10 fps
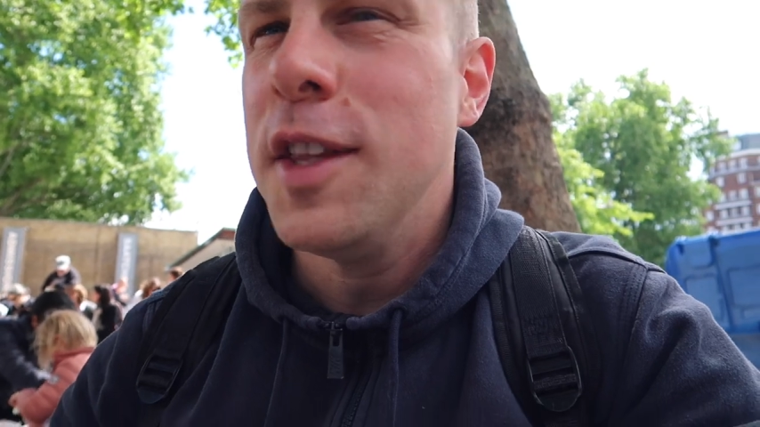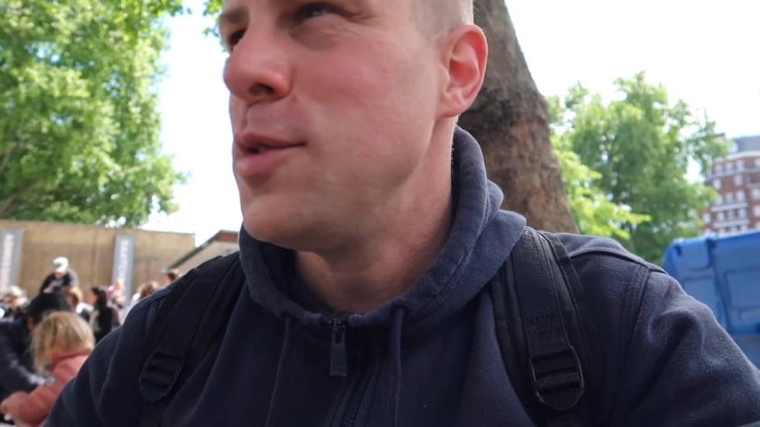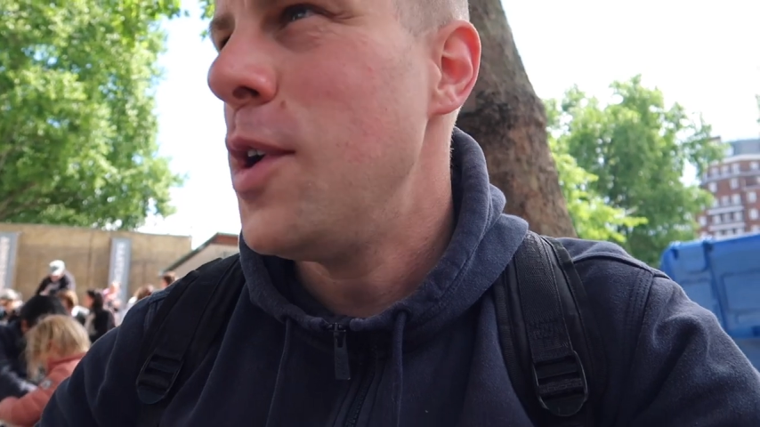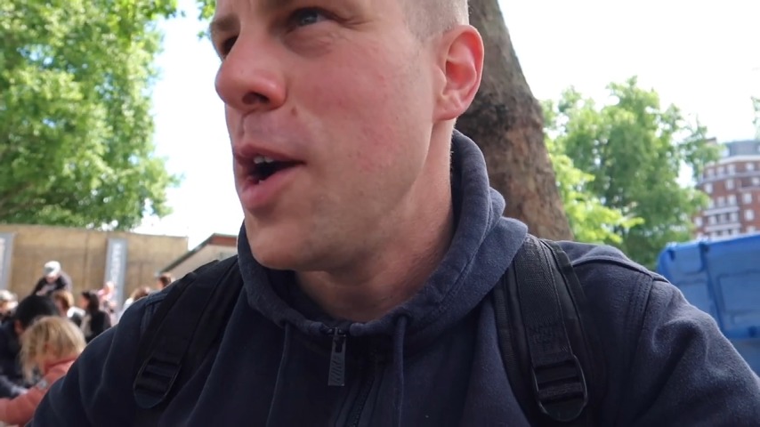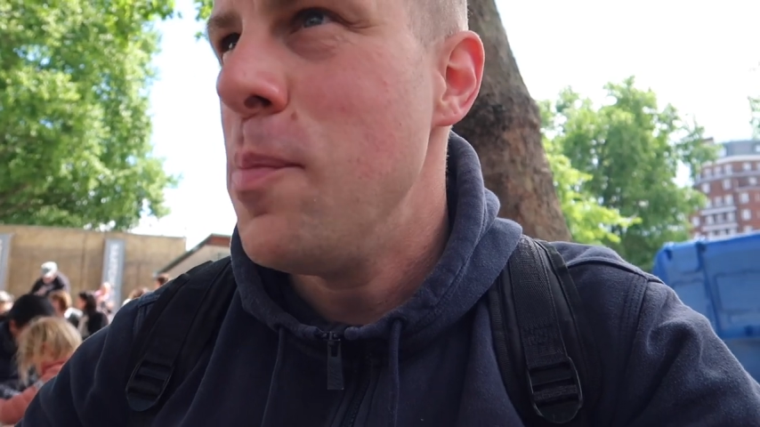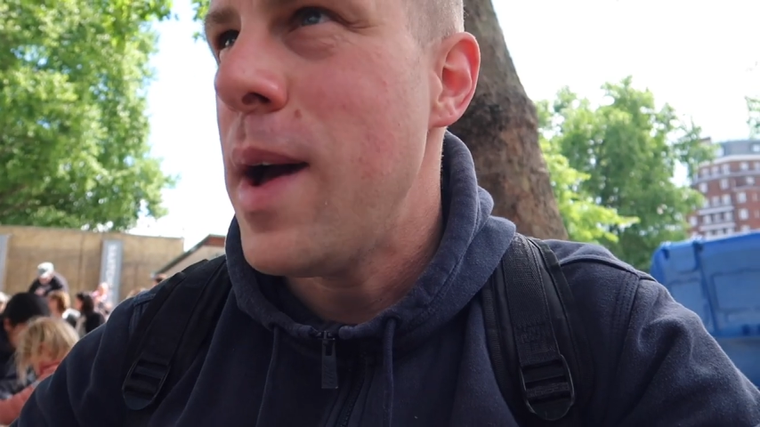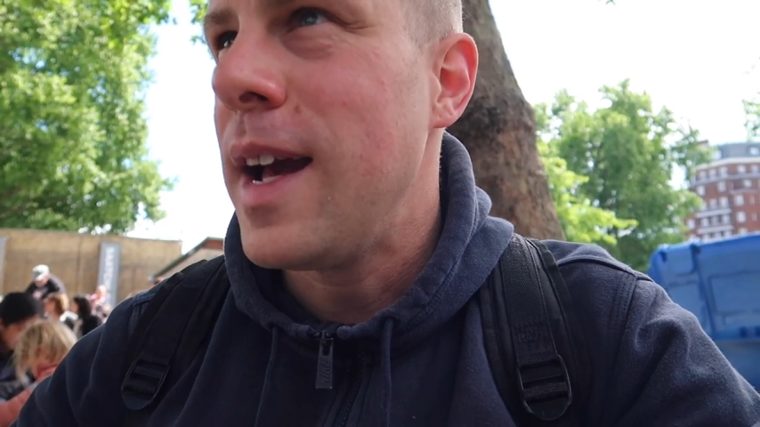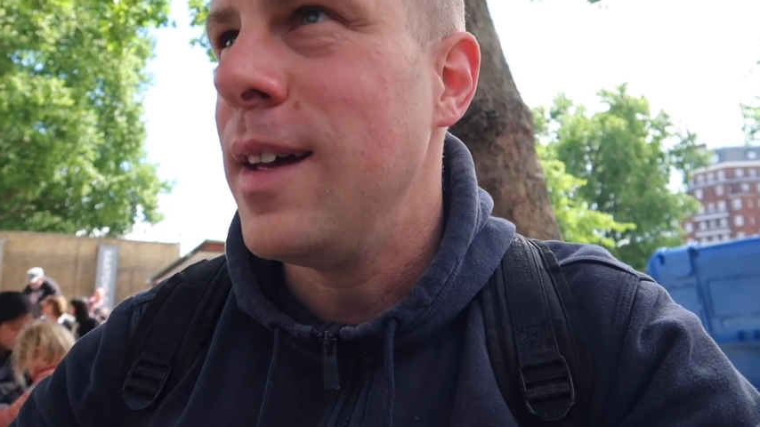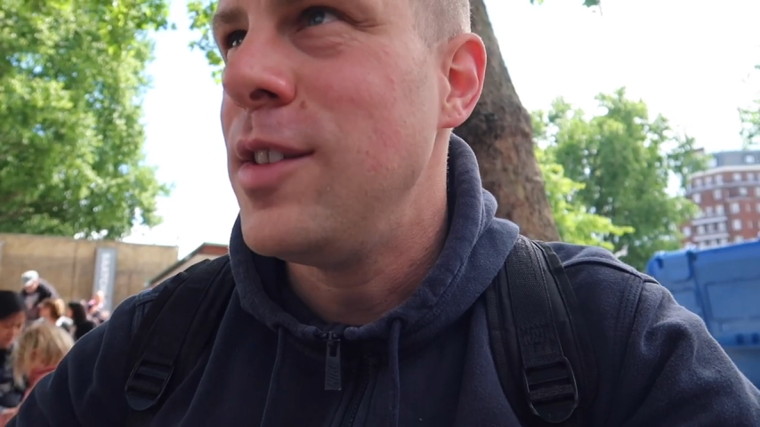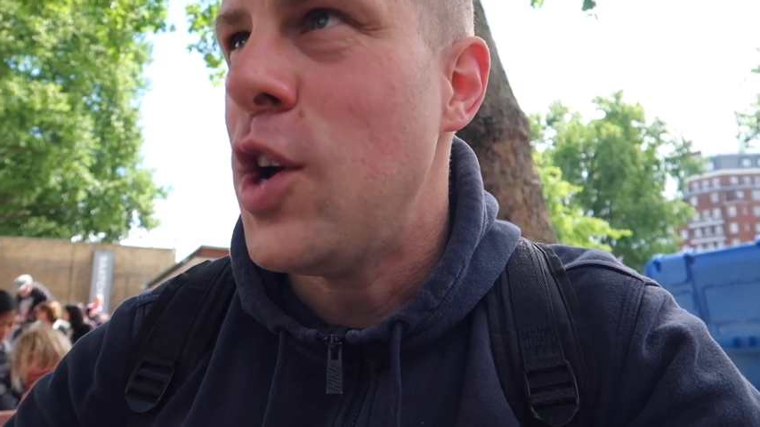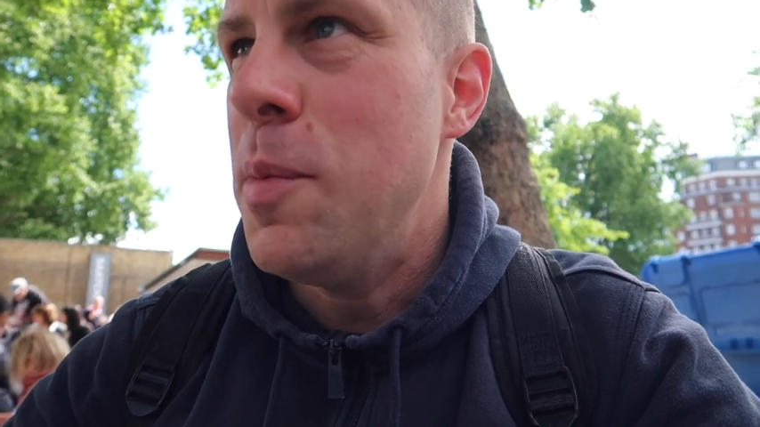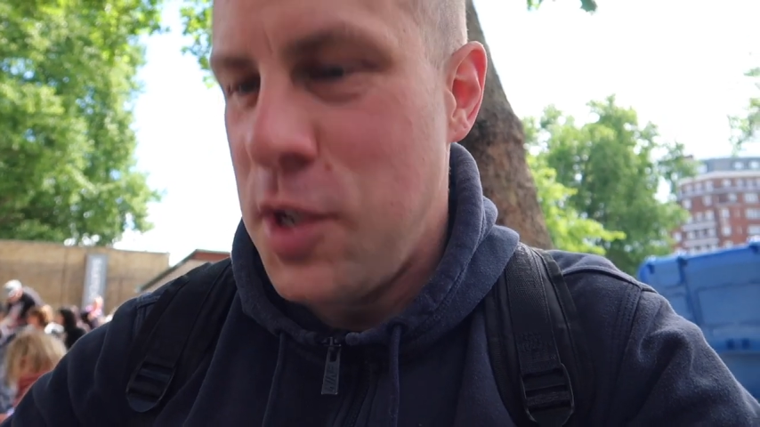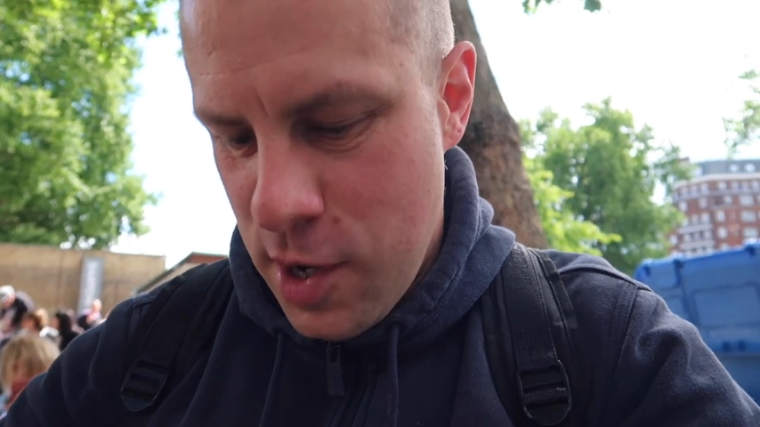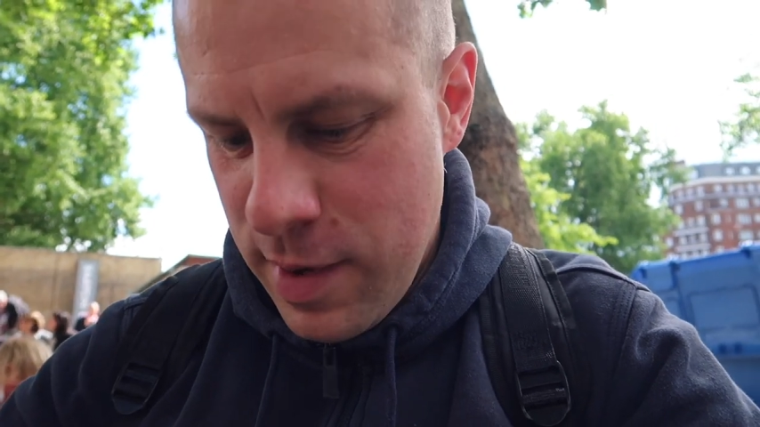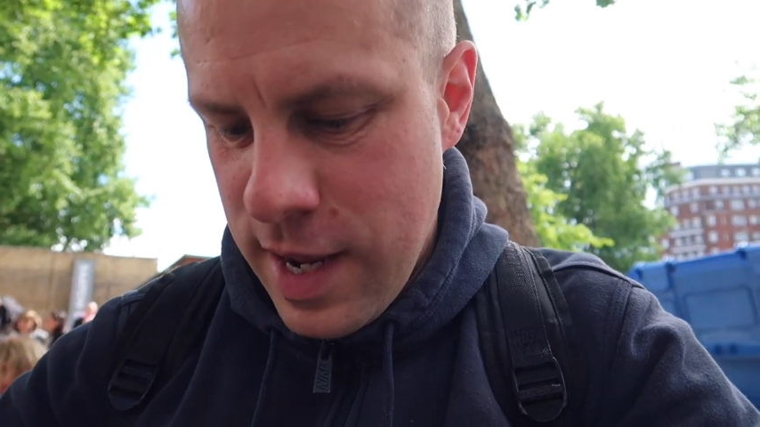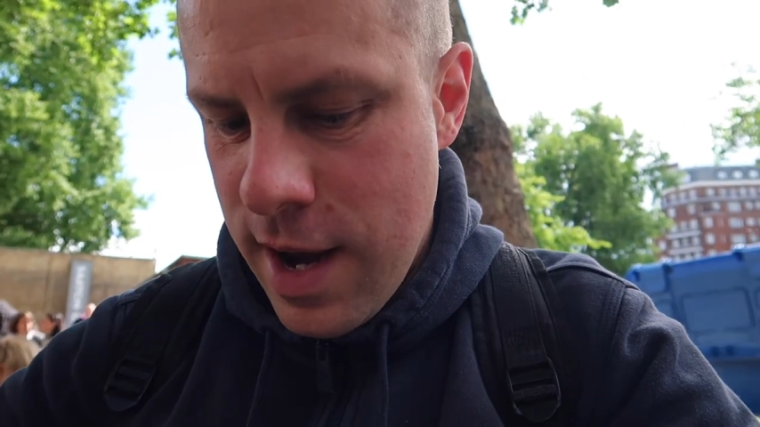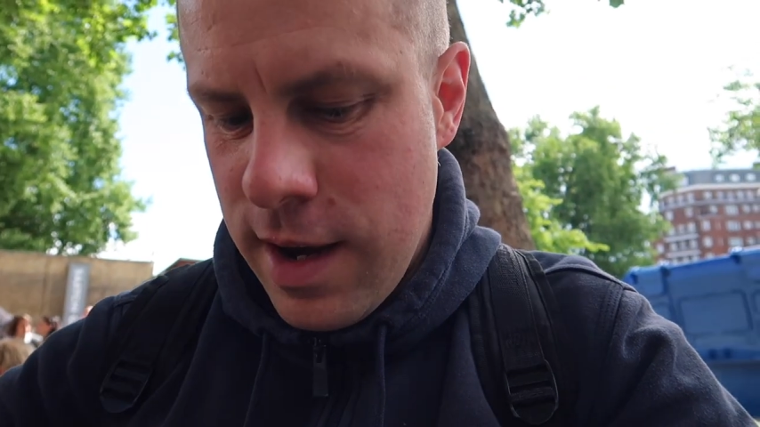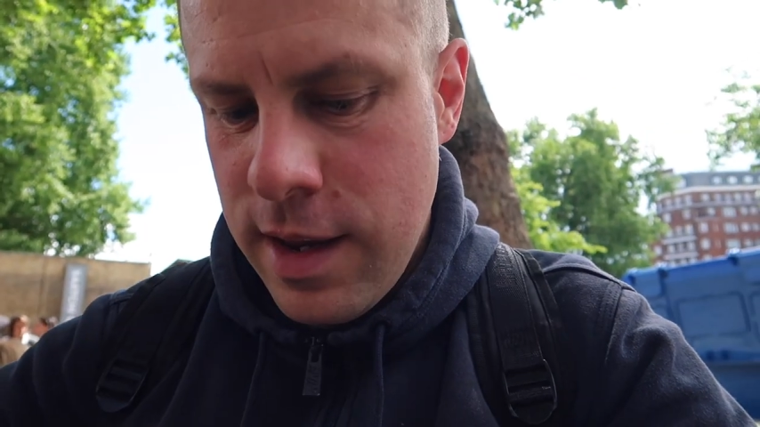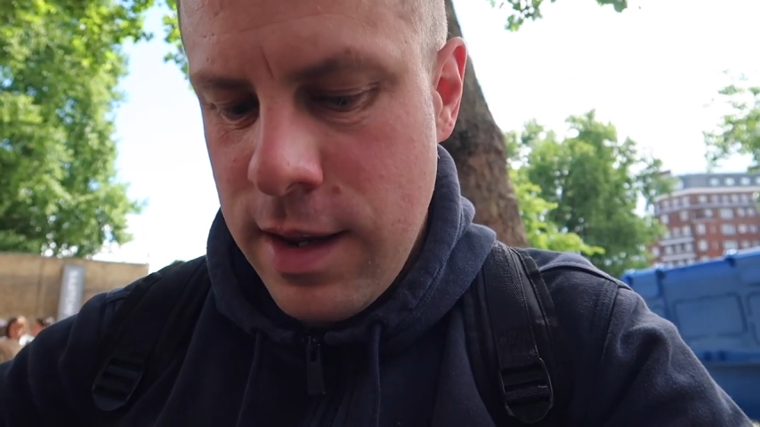that's why I go back time and time again.